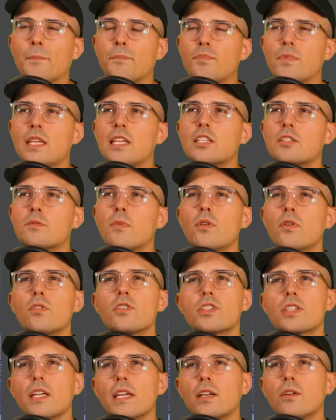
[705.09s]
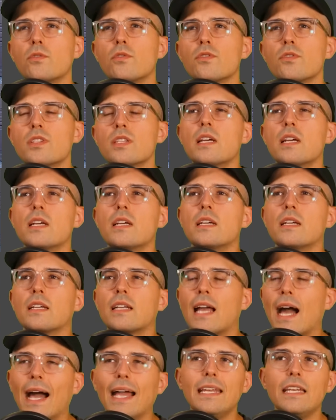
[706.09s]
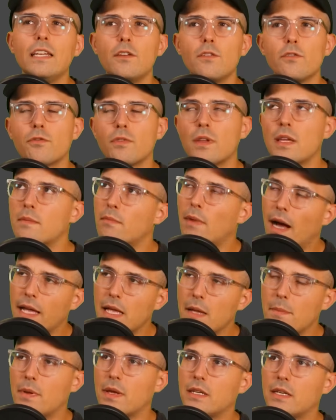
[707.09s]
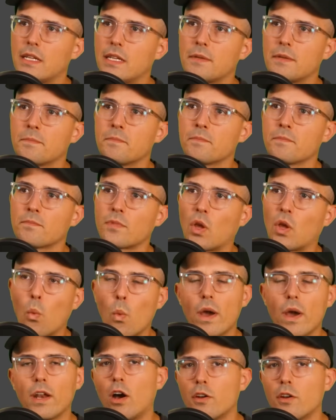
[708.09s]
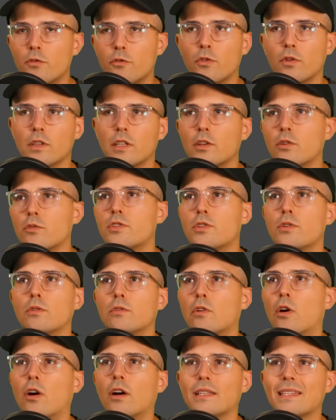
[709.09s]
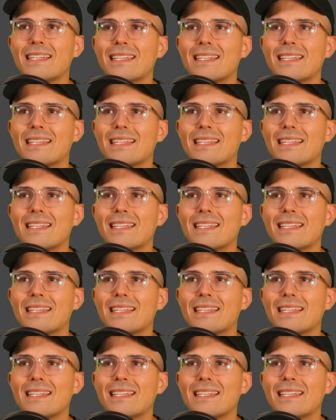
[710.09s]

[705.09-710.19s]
These motorcycles kind of, in my opinion, went on for a little too long.